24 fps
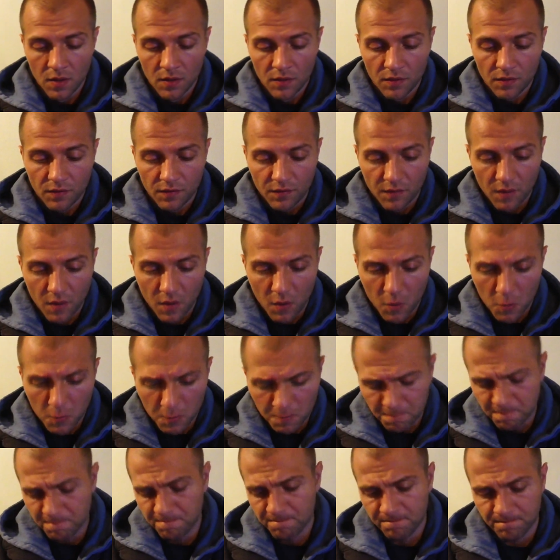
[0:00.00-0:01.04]
So
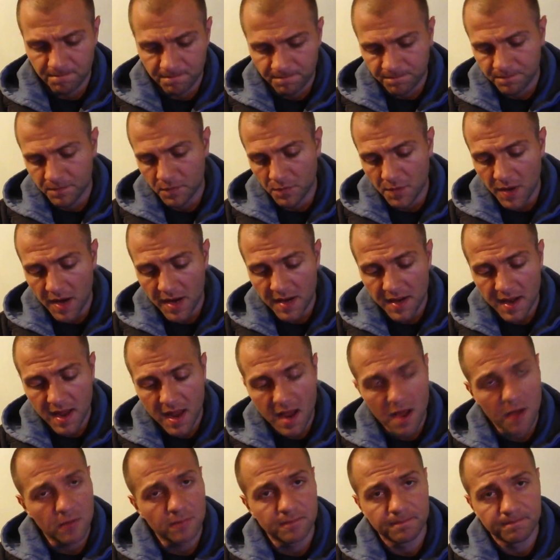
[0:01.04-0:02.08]
right
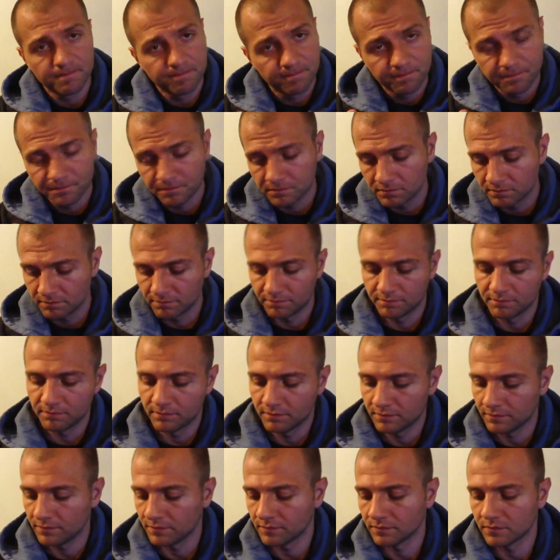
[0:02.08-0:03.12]
now,
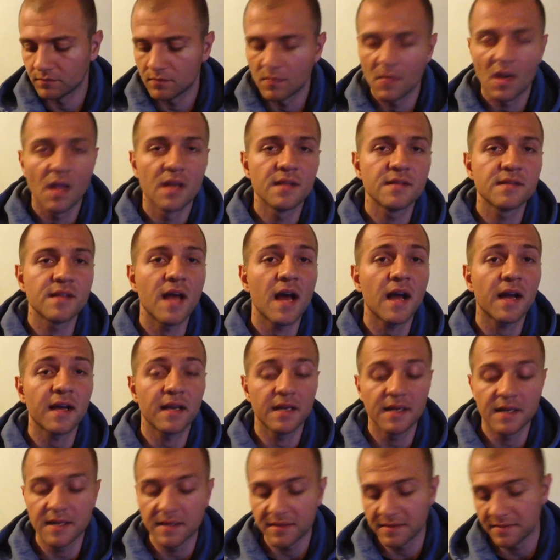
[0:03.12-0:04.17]
it's not
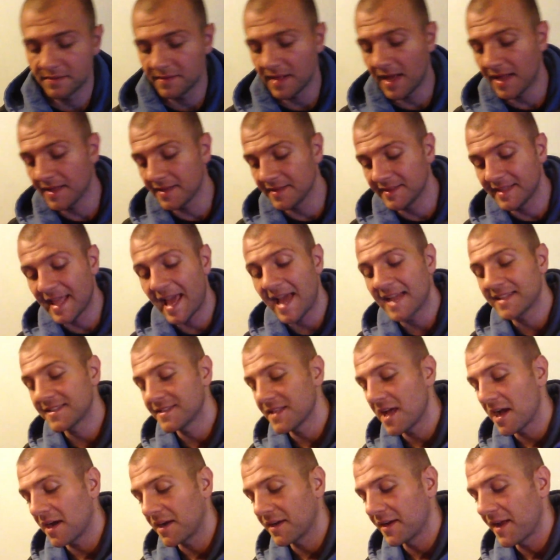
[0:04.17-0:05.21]
gonna that's
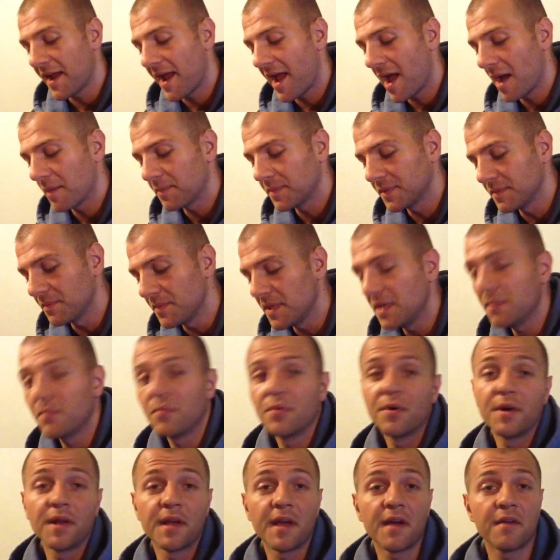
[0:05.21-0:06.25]
not gonna happen. Me
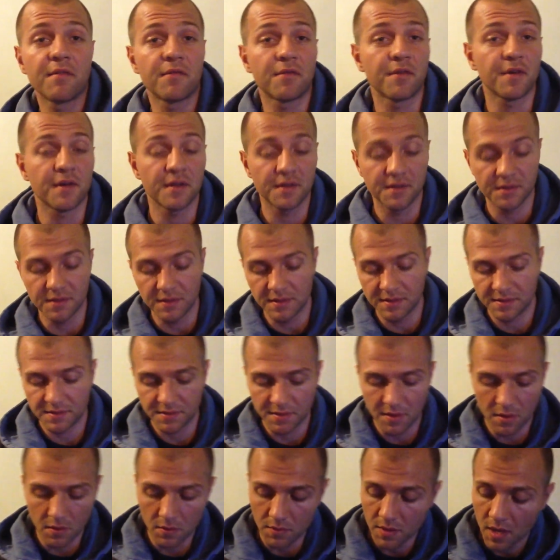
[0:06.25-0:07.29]
putting effort into this
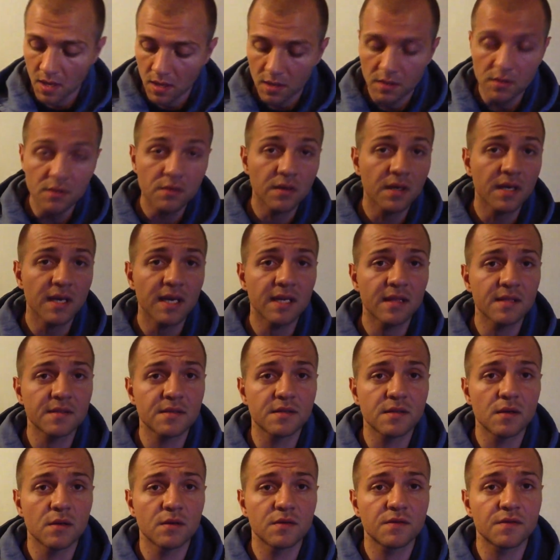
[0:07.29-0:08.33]
stone. You can get the
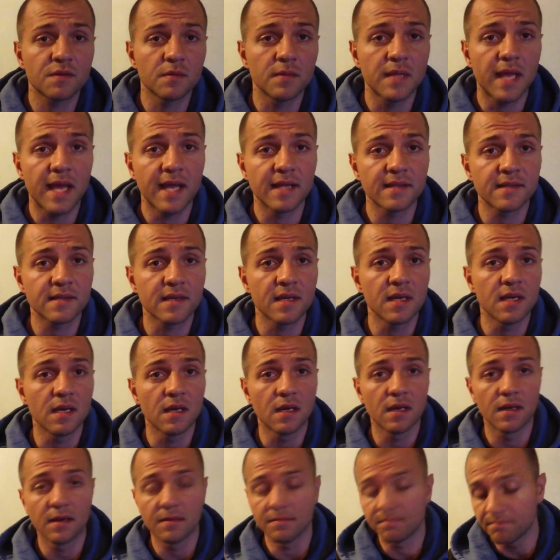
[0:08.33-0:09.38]
stones from
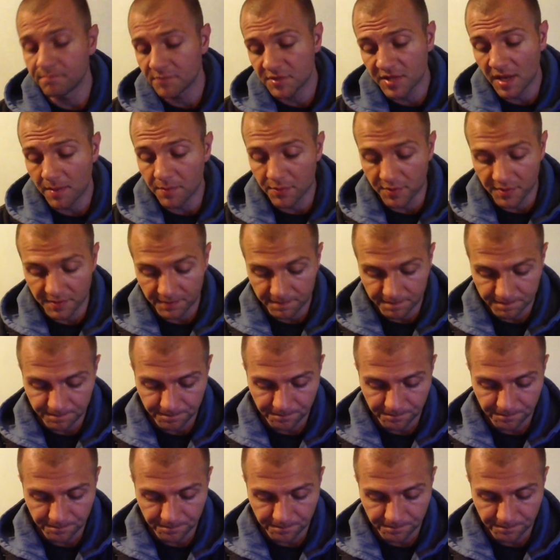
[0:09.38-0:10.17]
Lansky separate.